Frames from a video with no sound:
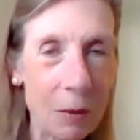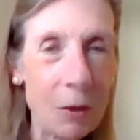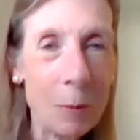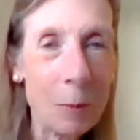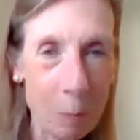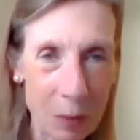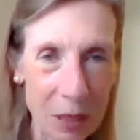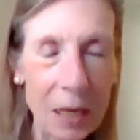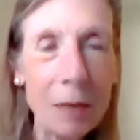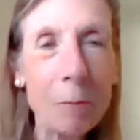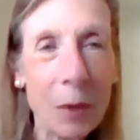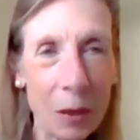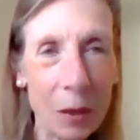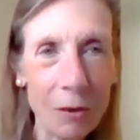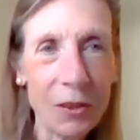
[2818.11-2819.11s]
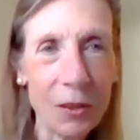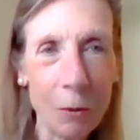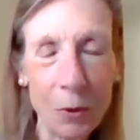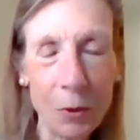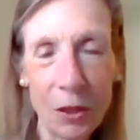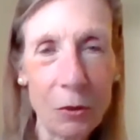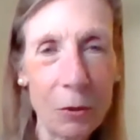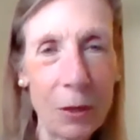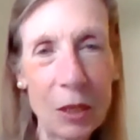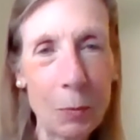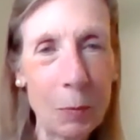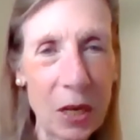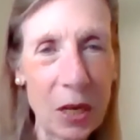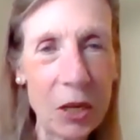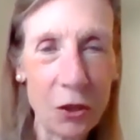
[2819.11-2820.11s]
human being, but also with the
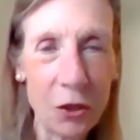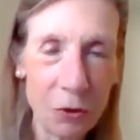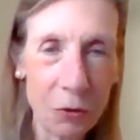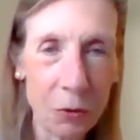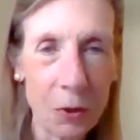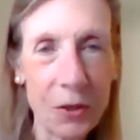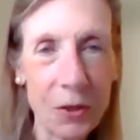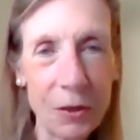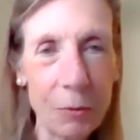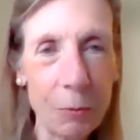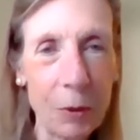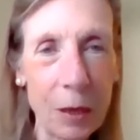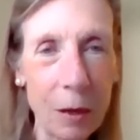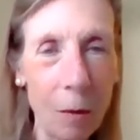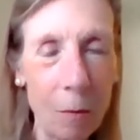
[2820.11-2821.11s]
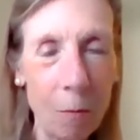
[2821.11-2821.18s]
transportation sources we,